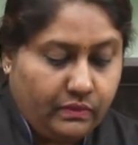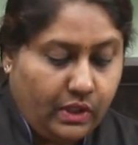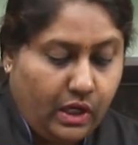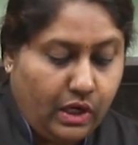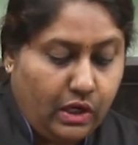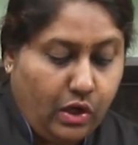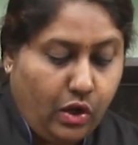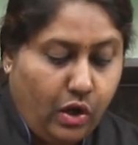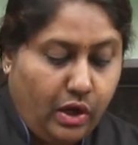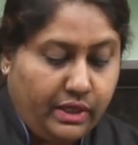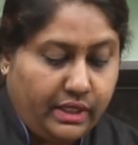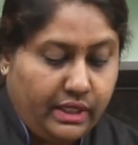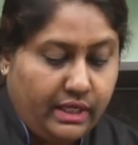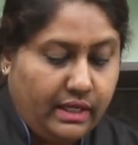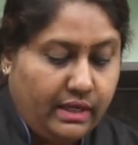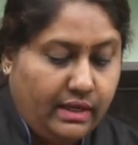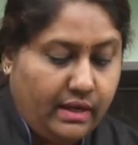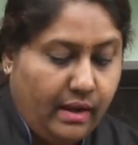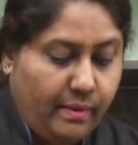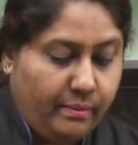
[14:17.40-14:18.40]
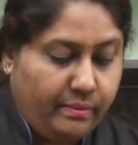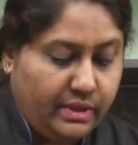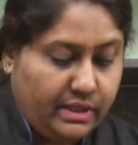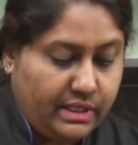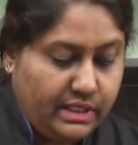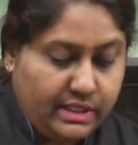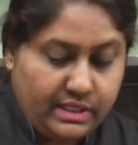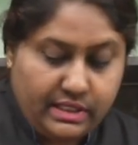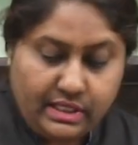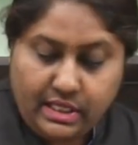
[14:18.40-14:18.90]
a lot in
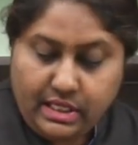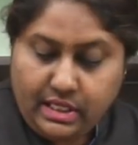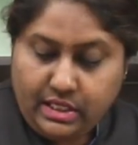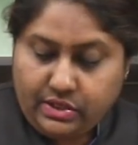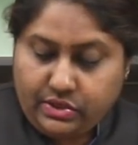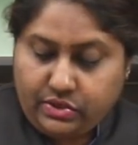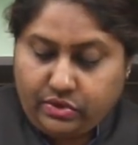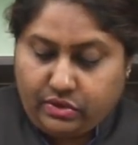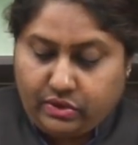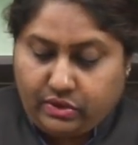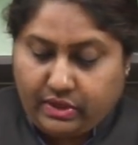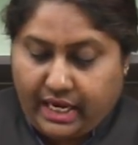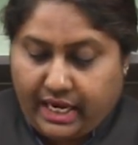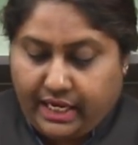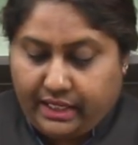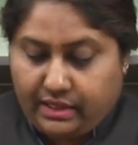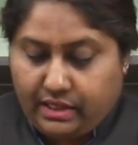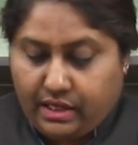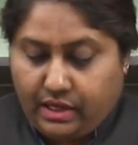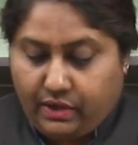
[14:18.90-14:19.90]
numbers. So right